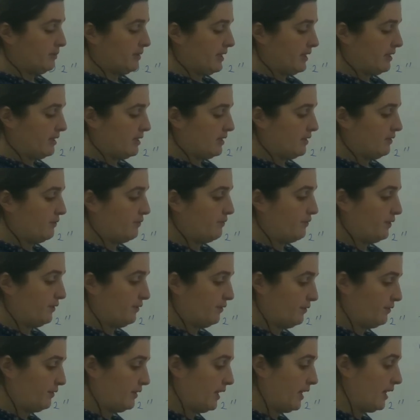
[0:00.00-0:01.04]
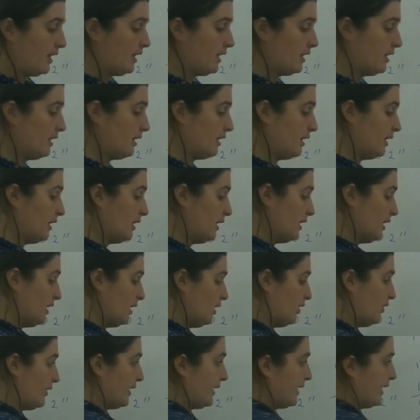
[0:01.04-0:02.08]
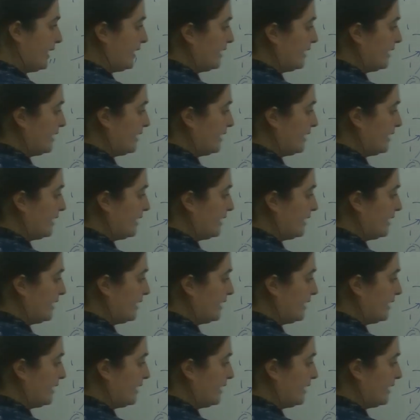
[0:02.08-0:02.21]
from 10 to the 15, I